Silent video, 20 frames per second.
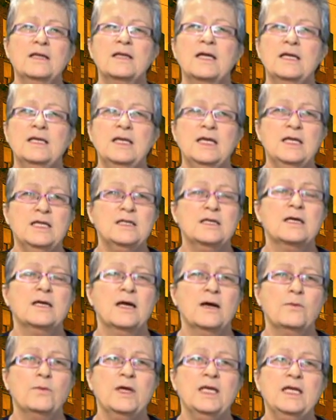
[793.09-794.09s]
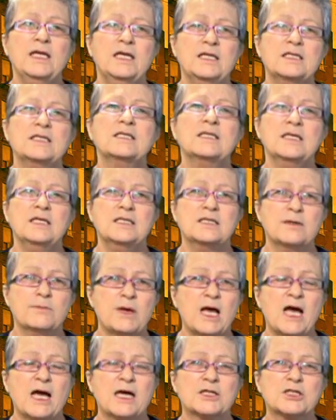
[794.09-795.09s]
They need, uh, we need to see some
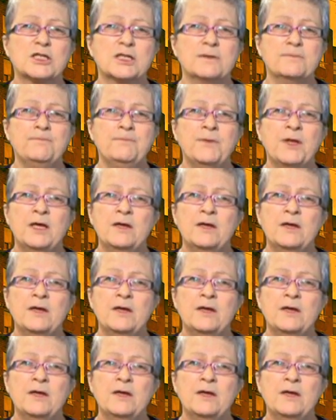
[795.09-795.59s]
action.